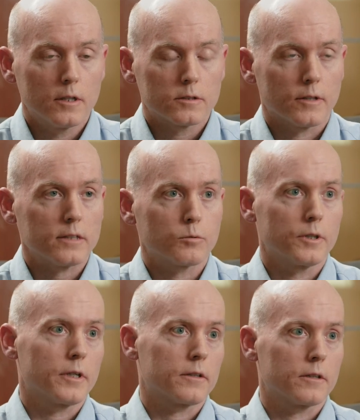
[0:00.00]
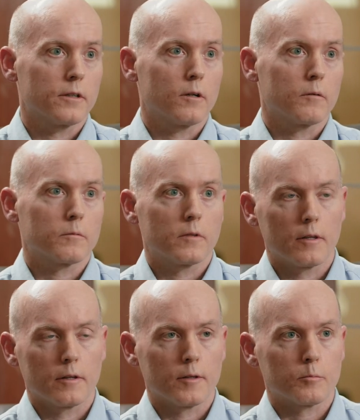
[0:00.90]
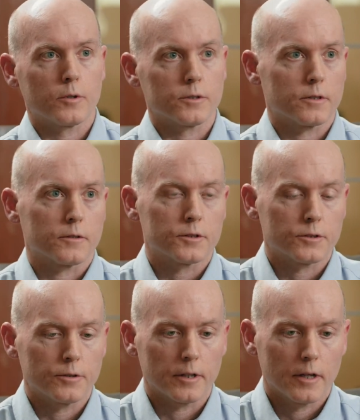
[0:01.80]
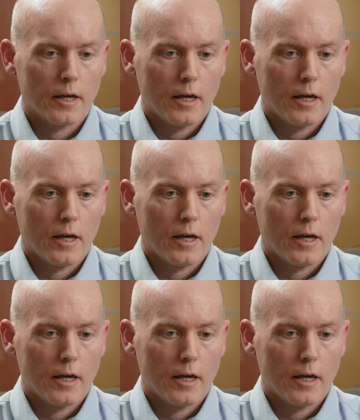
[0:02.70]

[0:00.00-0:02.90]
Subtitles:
So that's what you get to know, other than the person on the street.